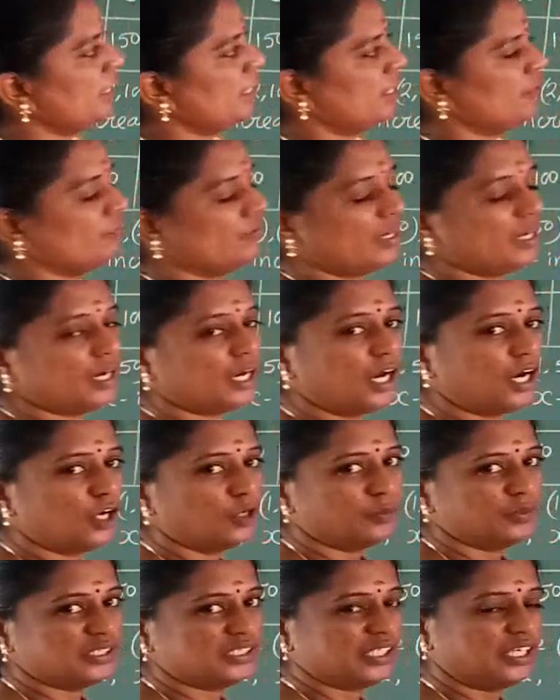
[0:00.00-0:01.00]
cover, how
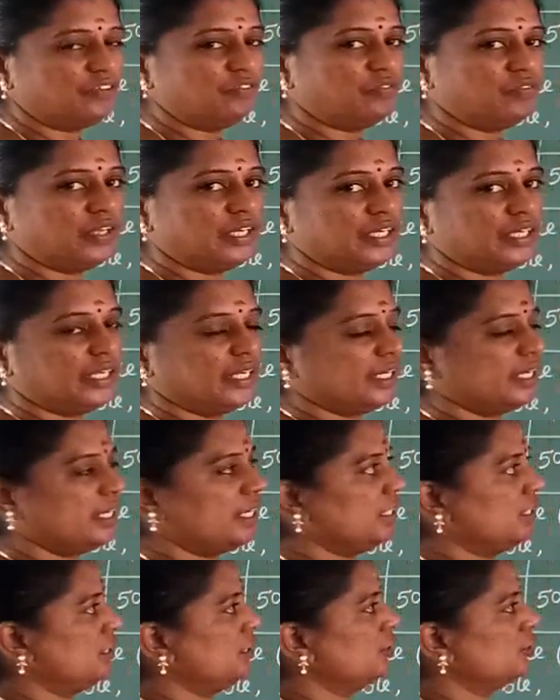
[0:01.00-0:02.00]
much time we take
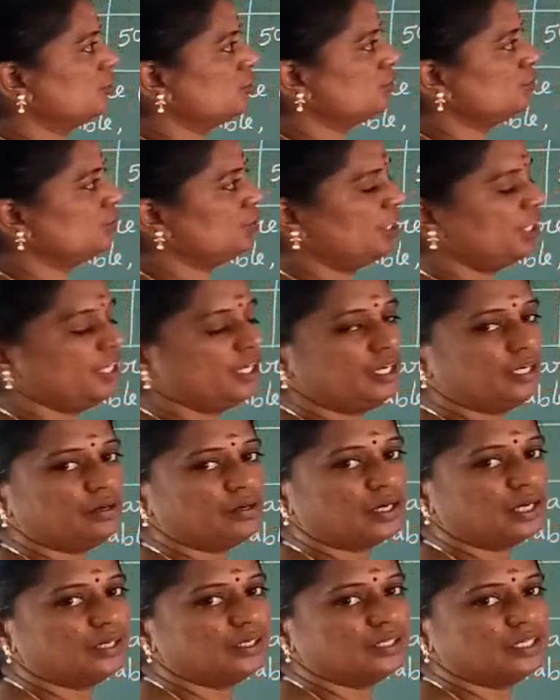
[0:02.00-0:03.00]
it. So
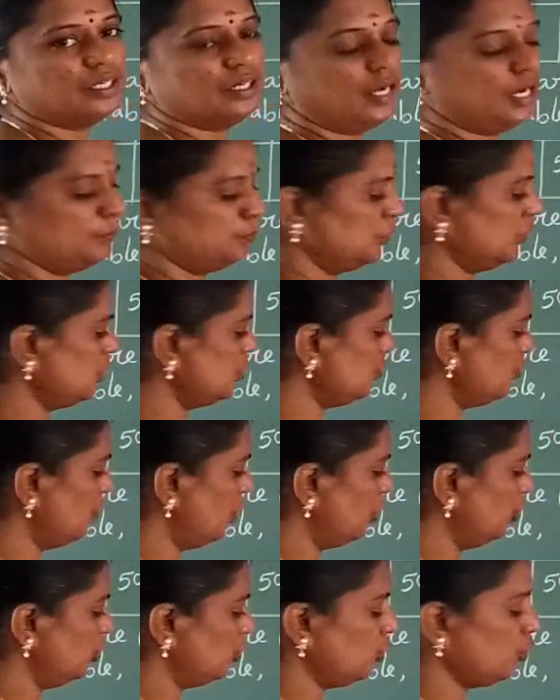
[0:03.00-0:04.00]
three options you
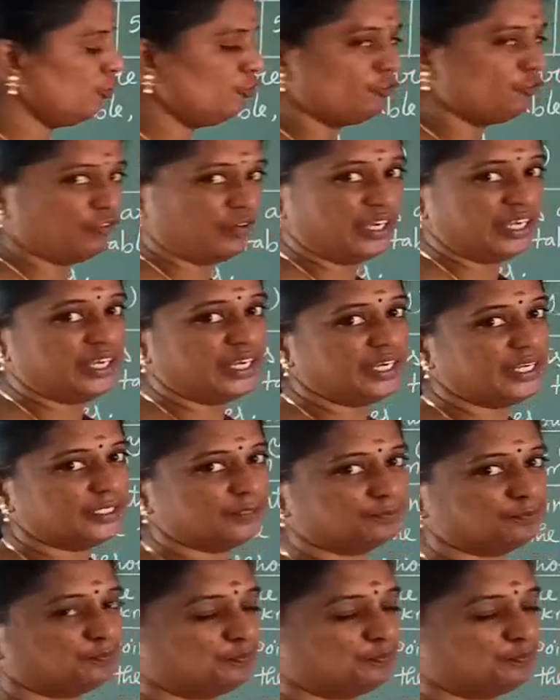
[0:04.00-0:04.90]
want to find it.